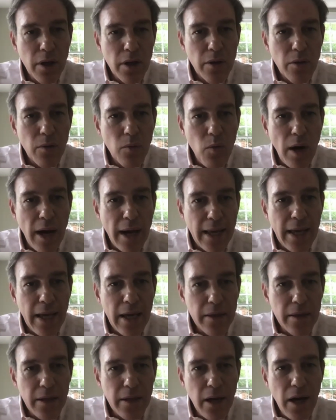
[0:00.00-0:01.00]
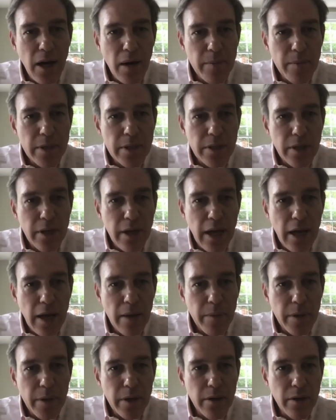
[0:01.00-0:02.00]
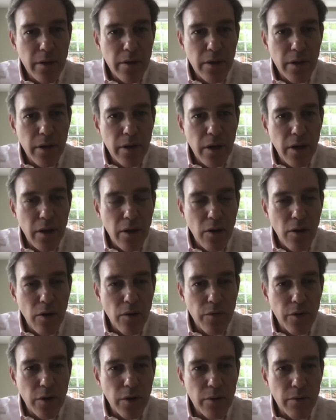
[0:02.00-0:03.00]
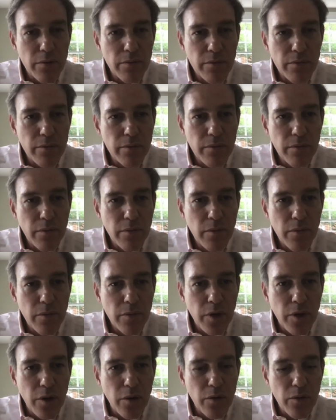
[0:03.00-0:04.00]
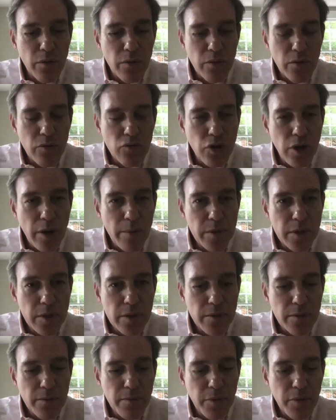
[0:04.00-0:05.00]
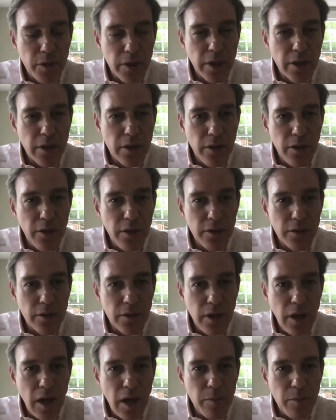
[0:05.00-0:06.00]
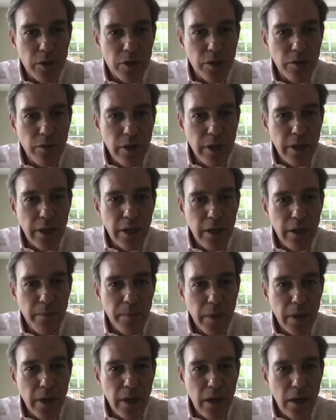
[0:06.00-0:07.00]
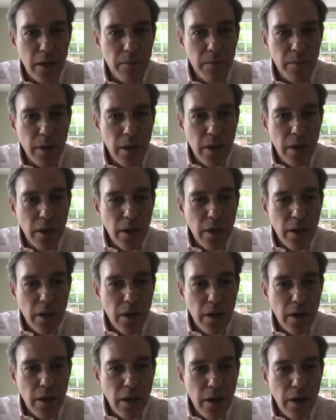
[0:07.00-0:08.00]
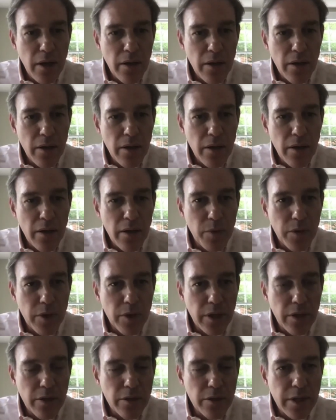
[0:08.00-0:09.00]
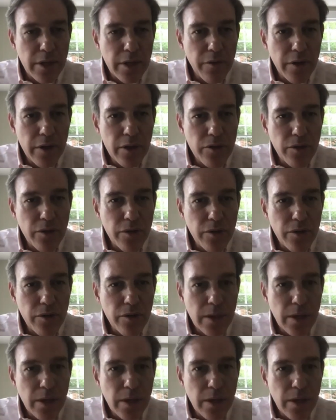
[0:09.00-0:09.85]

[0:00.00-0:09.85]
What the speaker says: Why can't the opposite happen over, you know, Trump's political opportunity or political self-interest